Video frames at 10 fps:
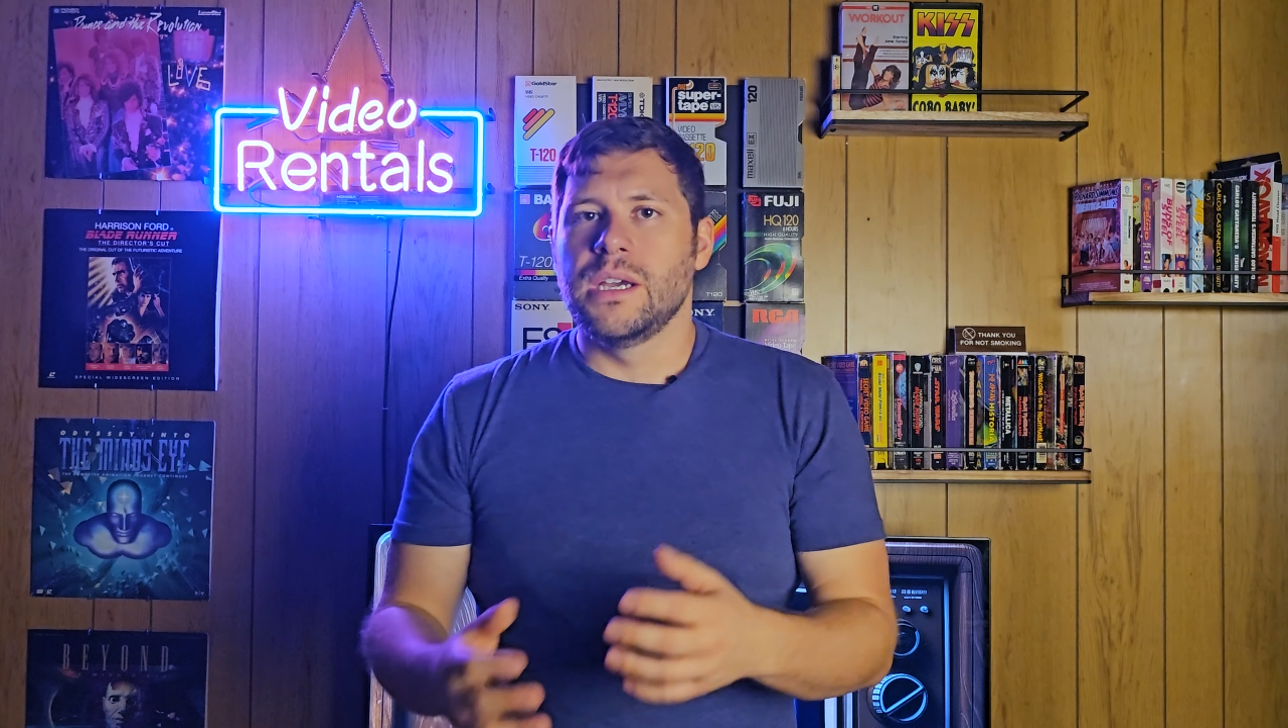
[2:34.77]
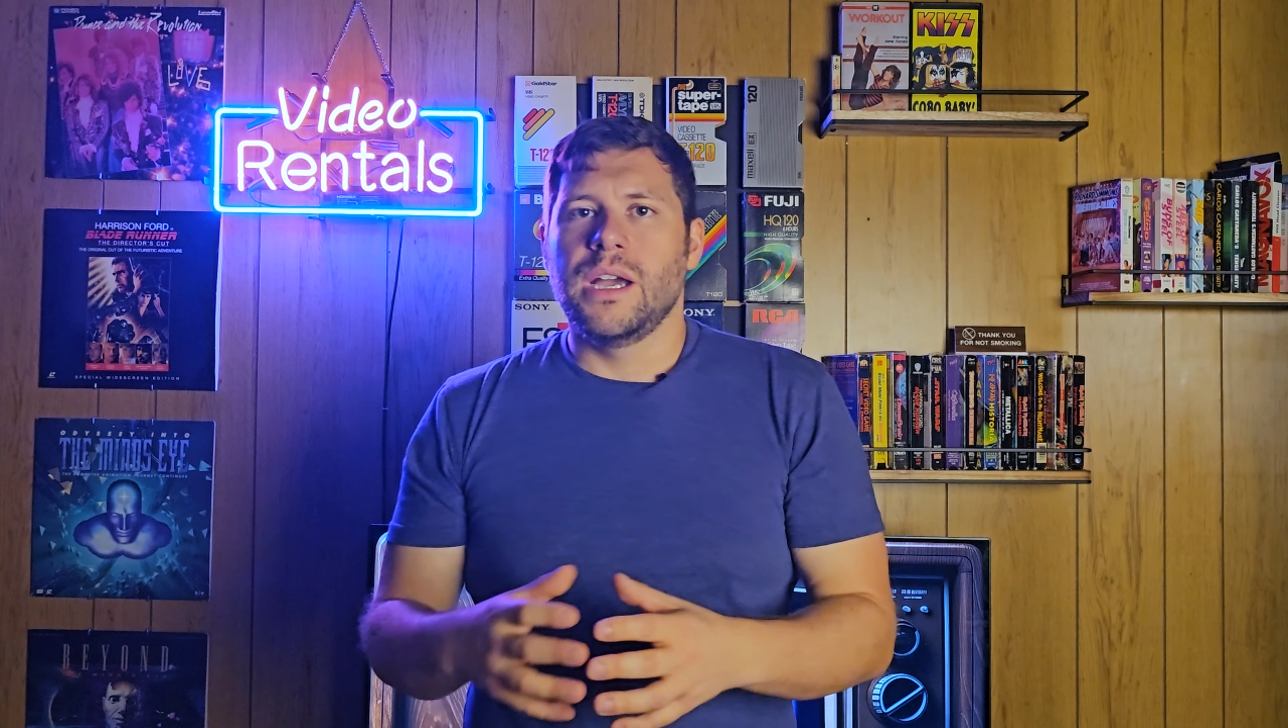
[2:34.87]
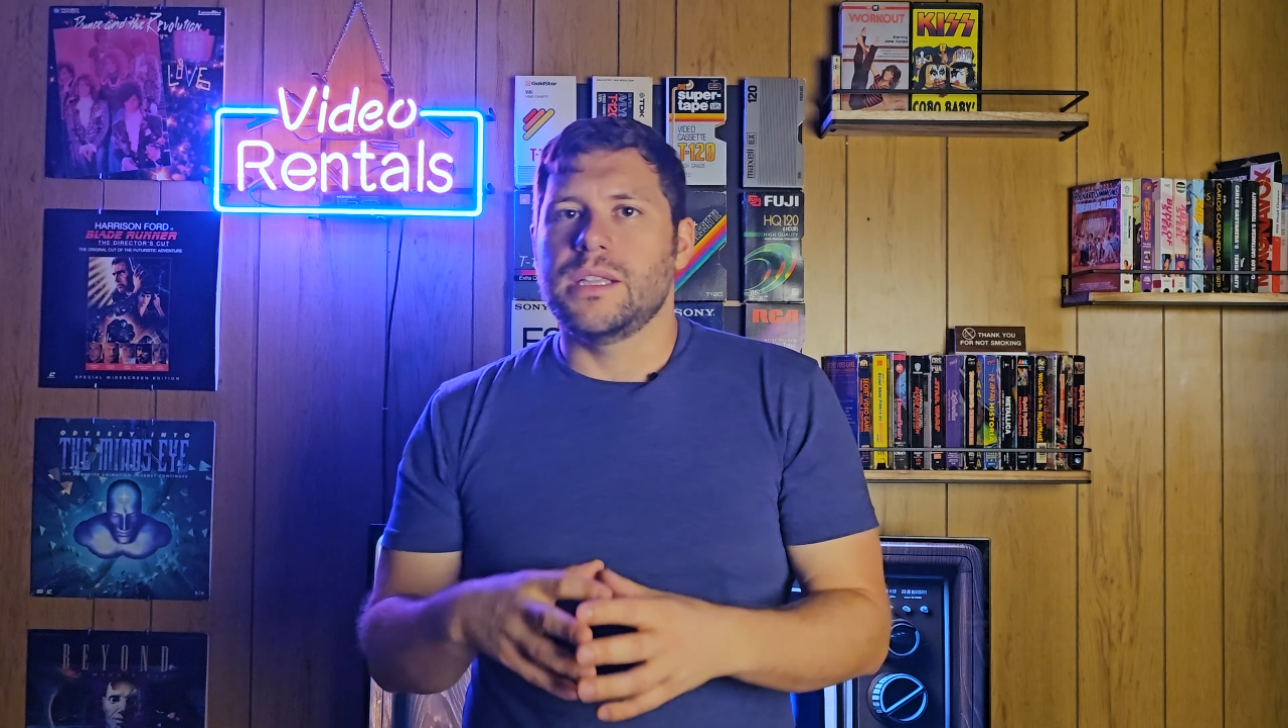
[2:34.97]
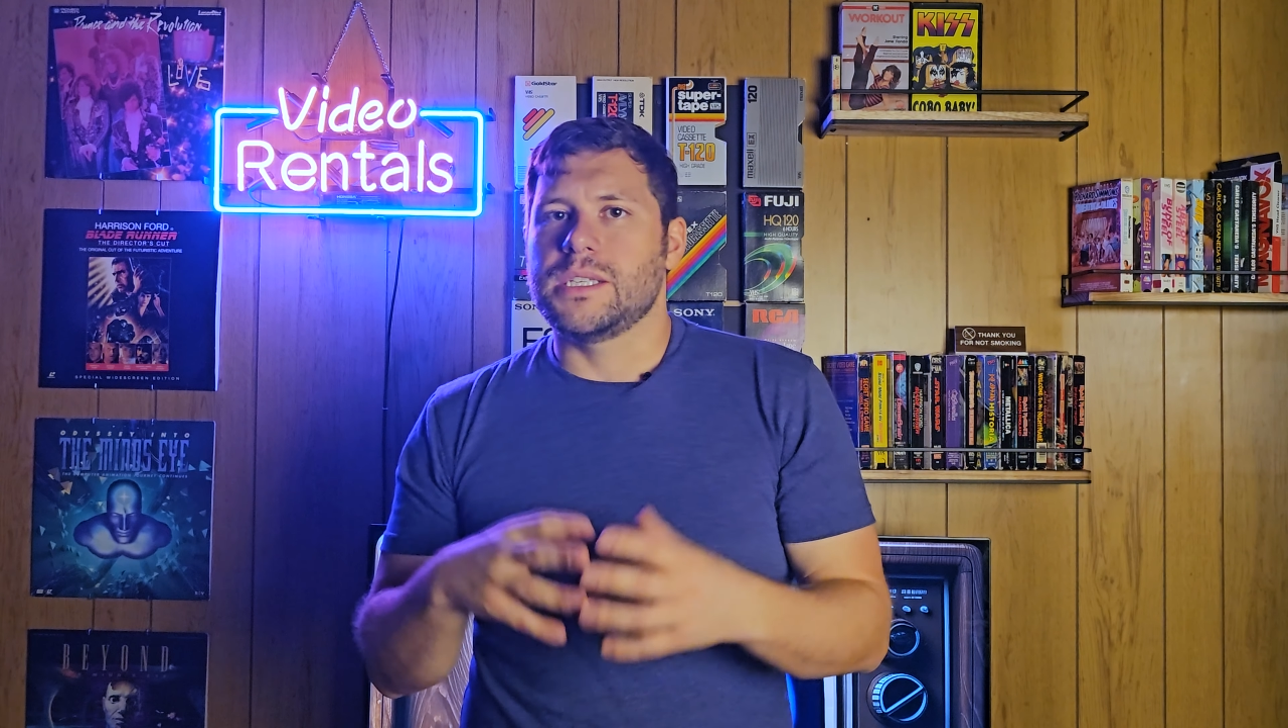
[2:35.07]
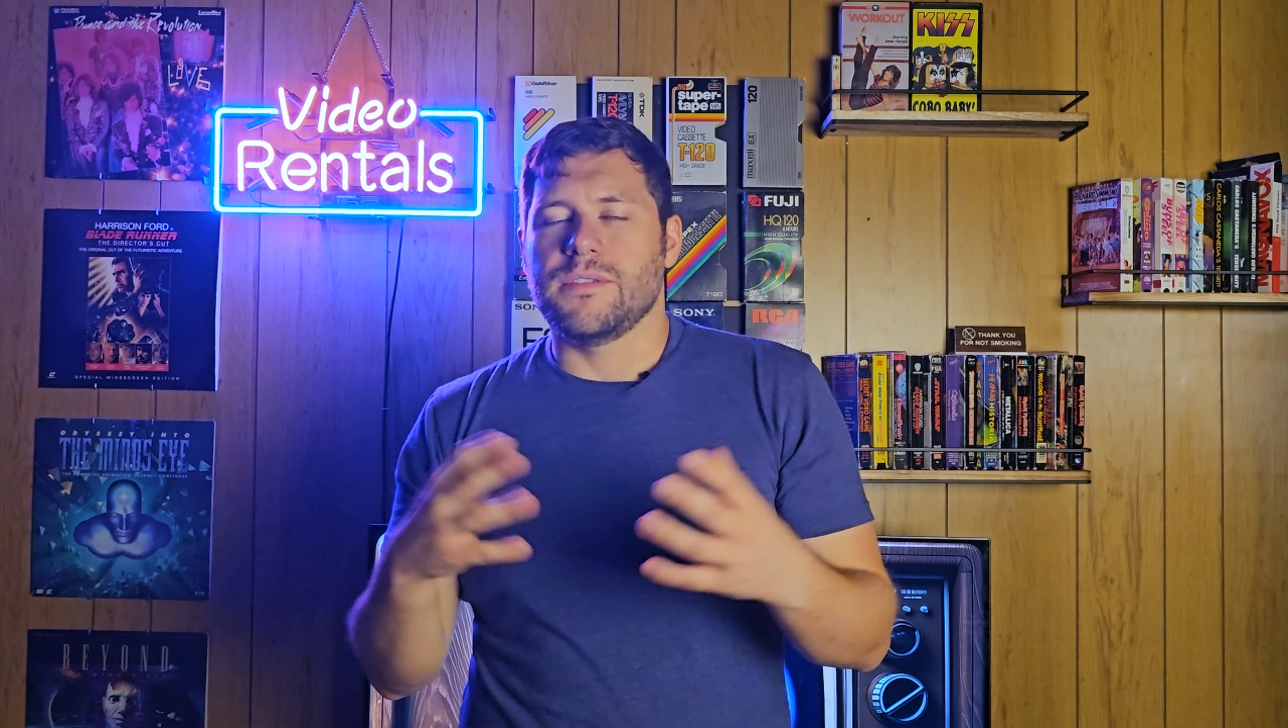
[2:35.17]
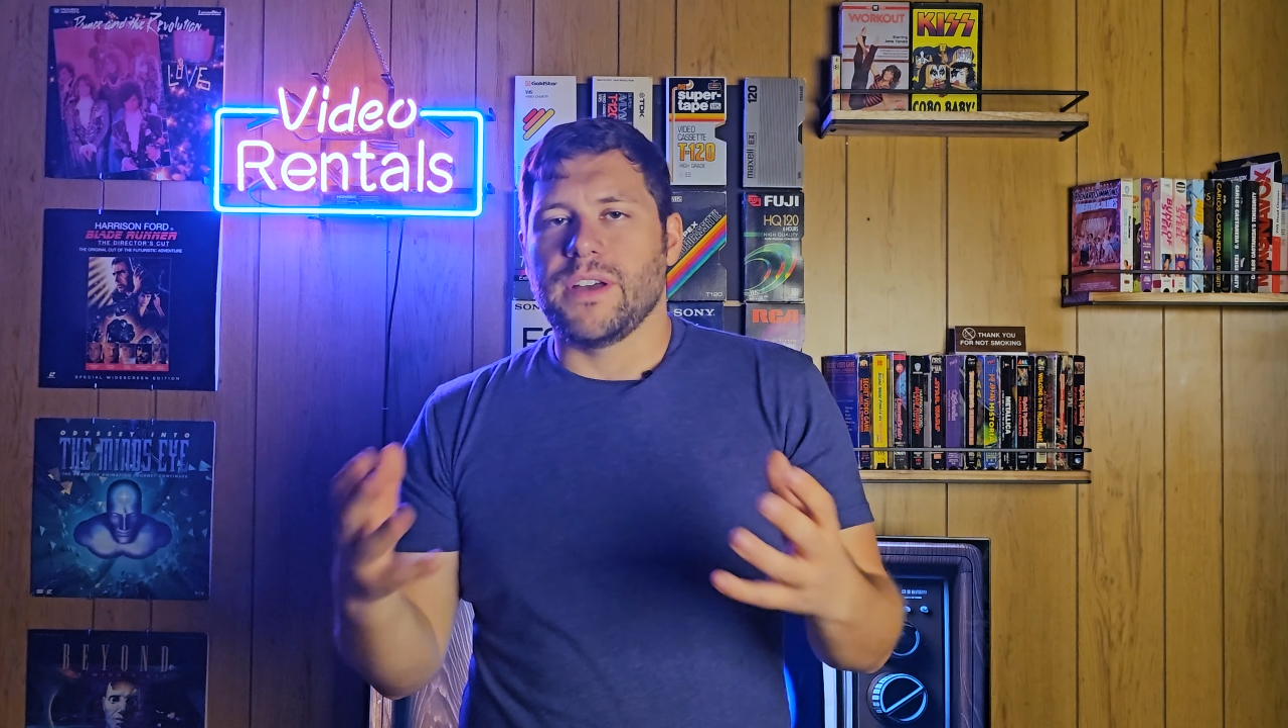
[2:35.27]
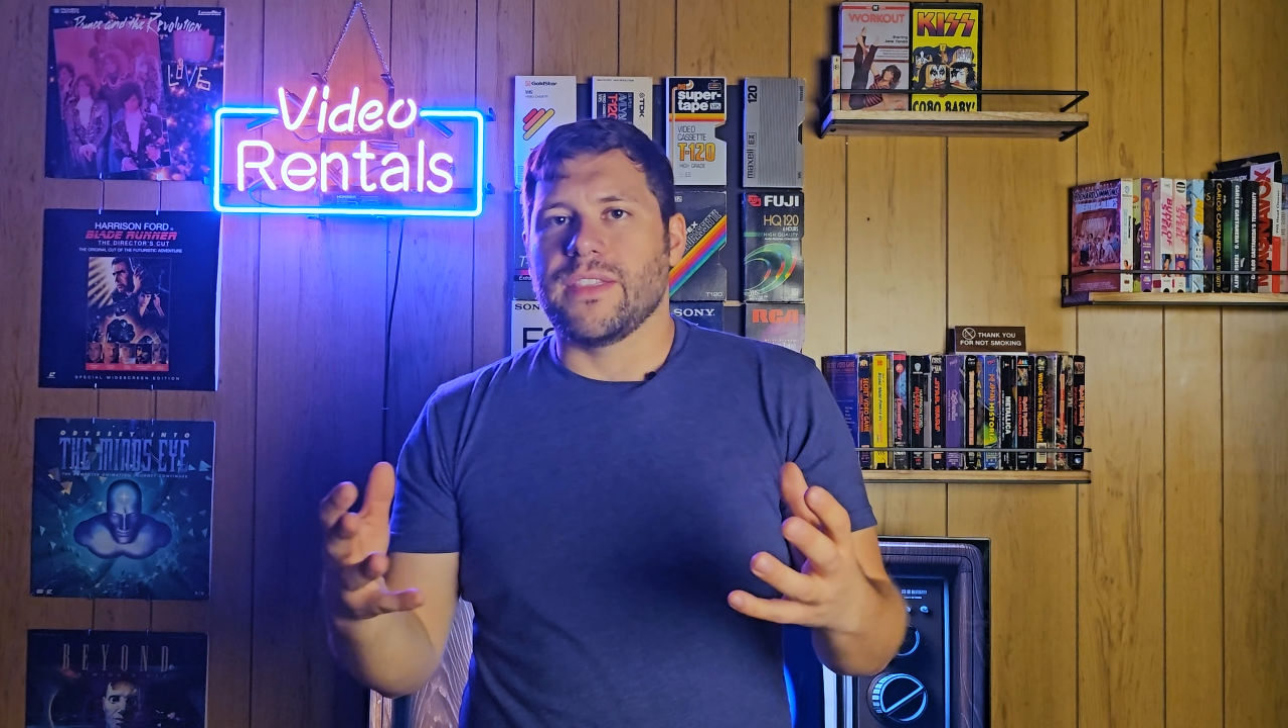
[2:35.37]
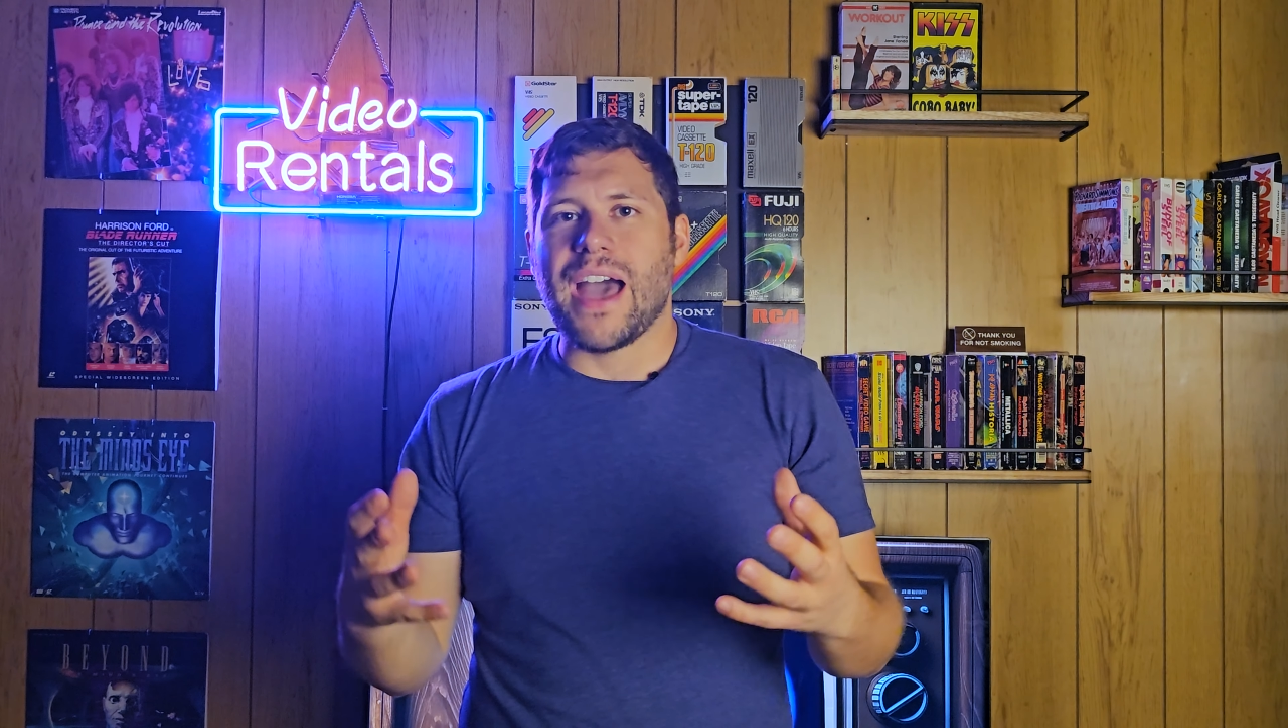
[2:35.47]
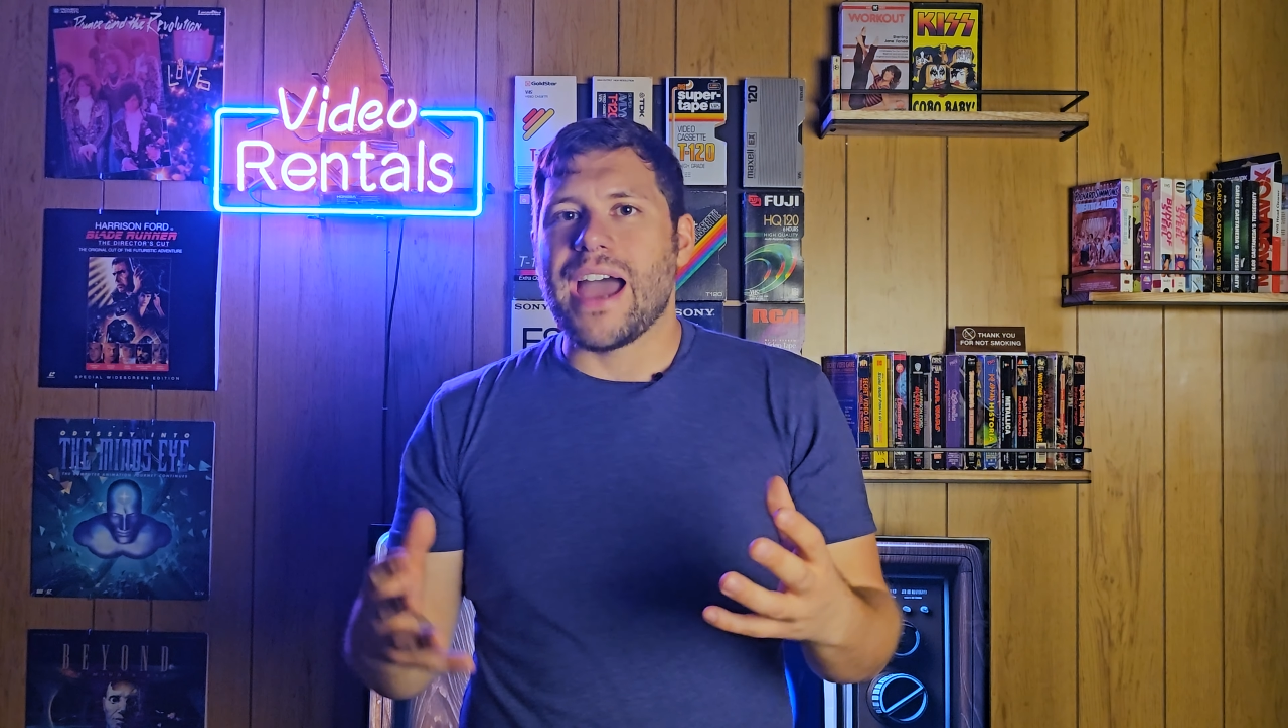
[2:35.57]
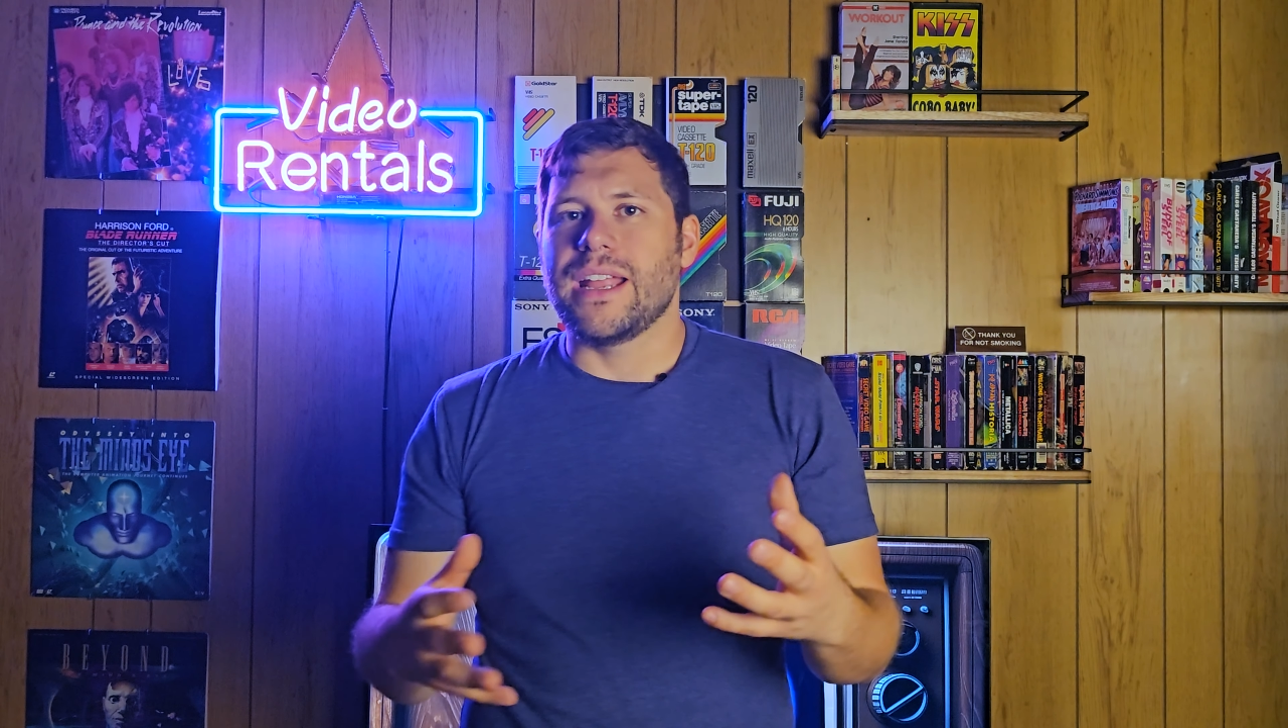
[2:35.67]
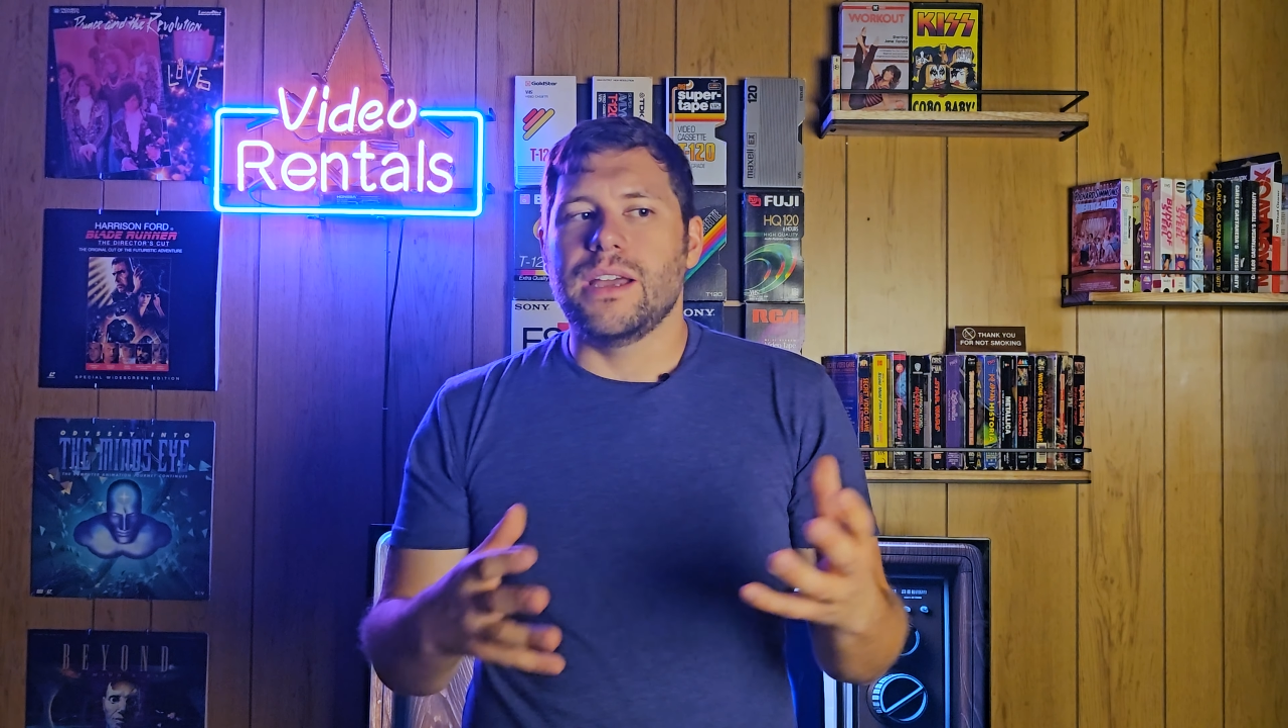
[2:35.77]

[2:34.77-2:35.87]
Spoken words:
and stuff like that.